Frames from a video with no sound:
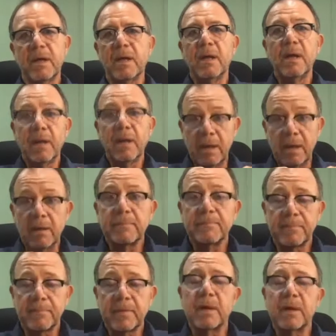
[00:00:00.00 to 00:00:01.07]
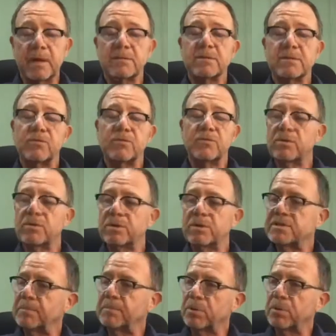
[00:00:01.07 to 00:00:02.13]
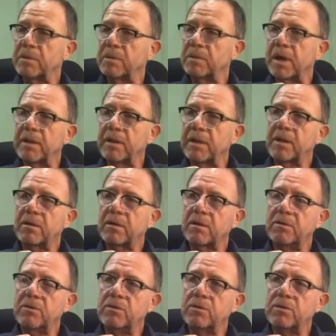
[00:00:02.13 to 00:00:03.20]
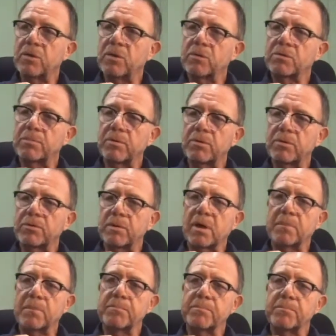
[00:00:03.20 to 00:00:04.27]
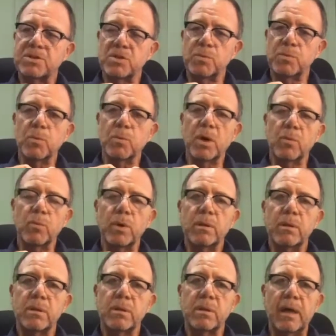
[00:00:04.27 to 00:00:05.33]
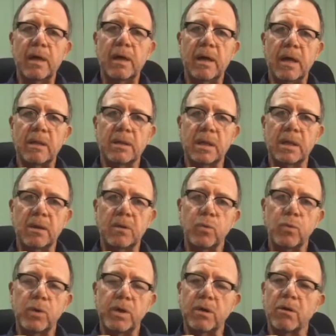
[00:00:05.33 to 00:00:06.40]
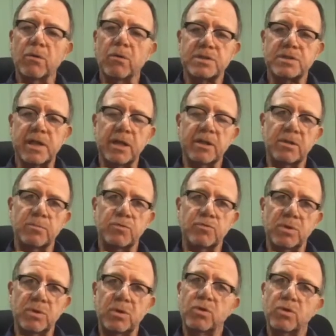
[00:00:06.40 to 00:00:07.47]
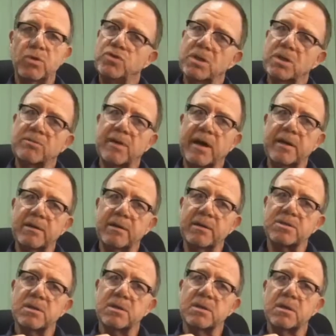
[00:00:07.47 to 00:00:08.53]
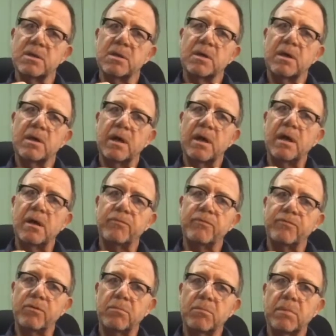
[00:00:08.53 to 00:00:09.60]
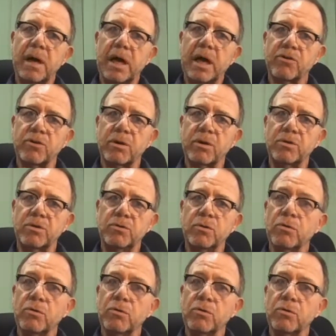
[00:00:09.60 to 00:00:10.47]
It's a really good example, Lee. But I think you talked about the companies that we work with. I think where it all started was really Goodyear Tires from Akron over in Ohio.